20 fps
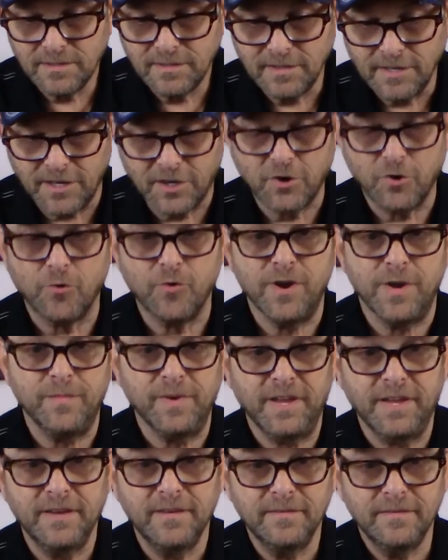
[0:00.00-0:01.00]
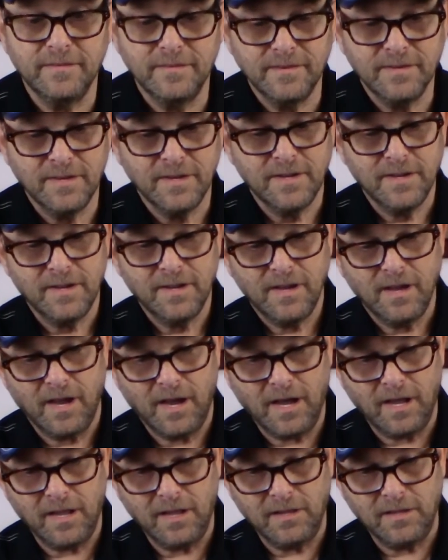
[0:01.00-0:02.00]
and creamy.
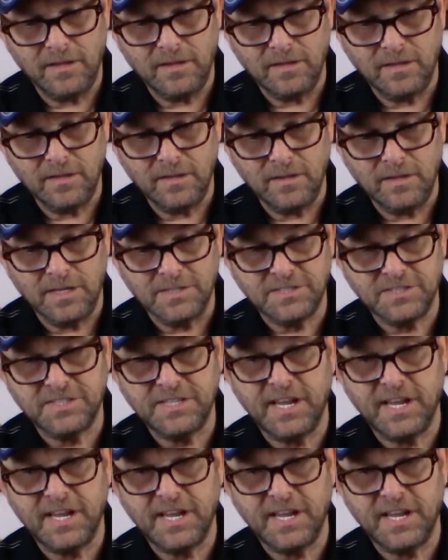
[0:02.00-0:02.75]
Let's